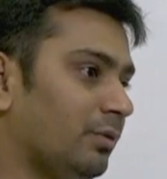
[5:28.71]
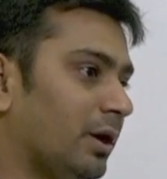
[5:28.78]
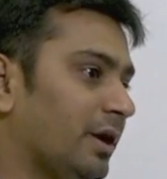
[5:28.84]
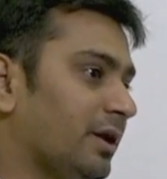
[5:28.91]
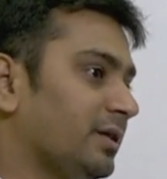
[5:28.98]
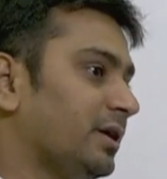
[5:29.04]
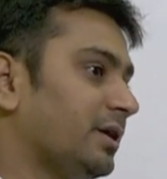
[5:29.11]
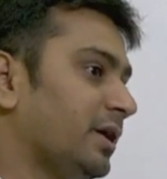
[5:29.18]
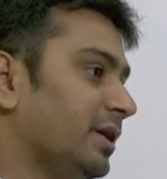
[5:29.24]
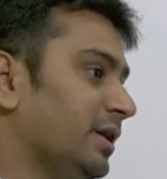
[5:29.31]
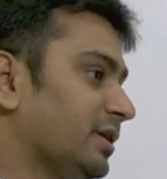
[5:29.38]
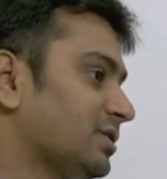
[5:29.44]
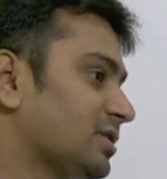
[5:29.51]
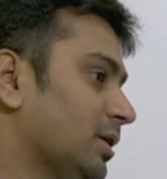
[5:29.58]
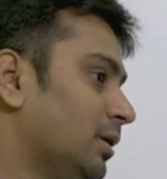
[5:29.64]
another 10
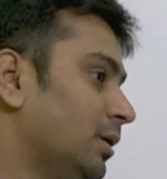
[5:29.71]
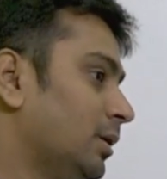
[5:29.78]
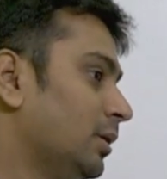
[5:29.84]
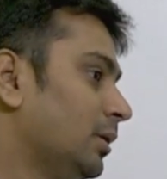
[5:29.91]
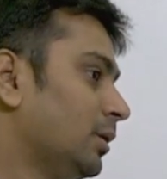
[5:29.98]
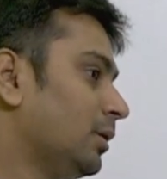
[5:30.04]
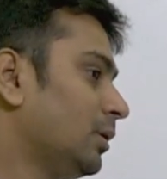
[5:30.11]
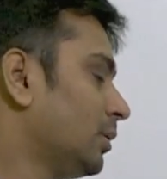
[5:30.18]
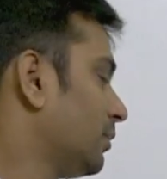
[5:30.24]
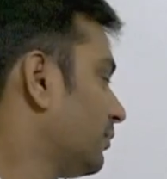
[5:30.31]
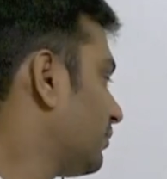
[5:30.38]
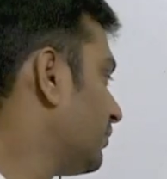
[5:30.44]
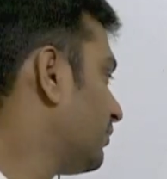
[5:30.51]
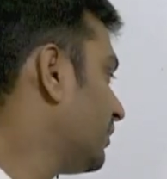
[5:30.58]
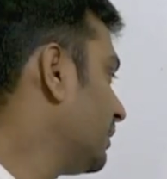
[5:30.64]
extra.
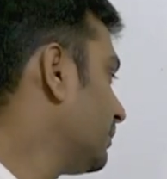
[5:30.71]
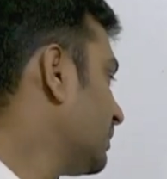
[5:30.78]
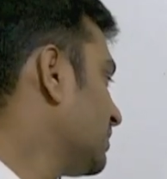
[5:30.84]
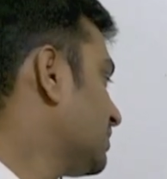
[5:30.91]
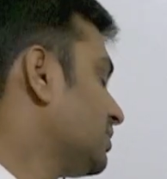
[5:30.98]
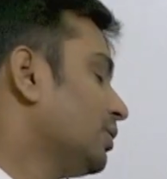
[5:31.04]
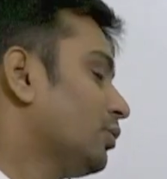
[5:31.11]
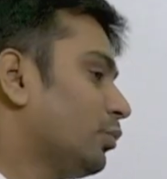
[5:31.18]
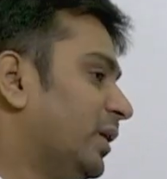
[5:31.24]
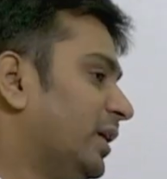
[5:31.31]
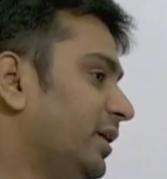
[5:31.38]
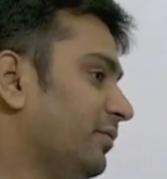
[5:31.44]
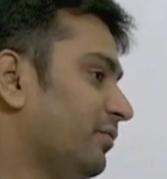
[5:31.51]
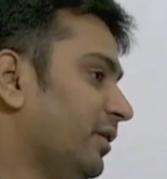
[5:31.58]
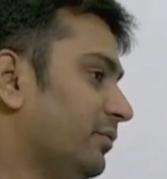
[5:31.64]
15 plus 10,
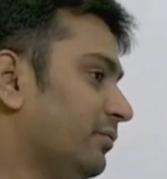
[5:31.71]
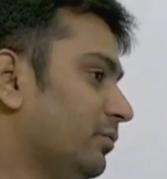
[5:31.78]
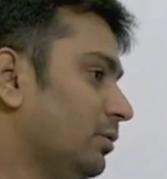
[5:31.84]
25.